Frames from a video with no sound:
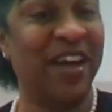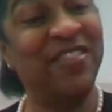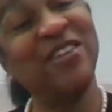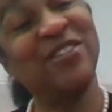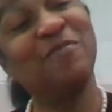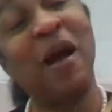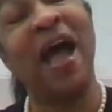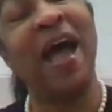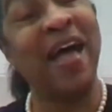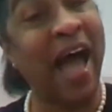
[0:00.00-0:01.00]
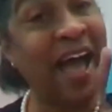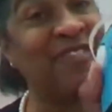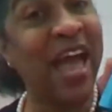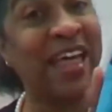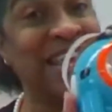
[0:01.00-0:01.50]
Okay,
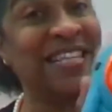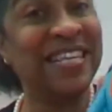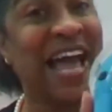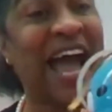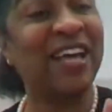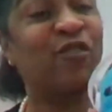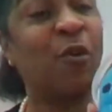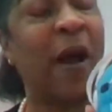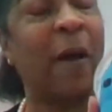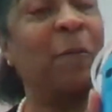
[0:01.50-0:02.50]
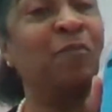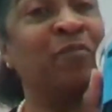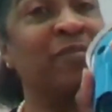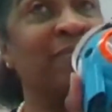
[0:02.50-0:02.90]
I've had these guys for about,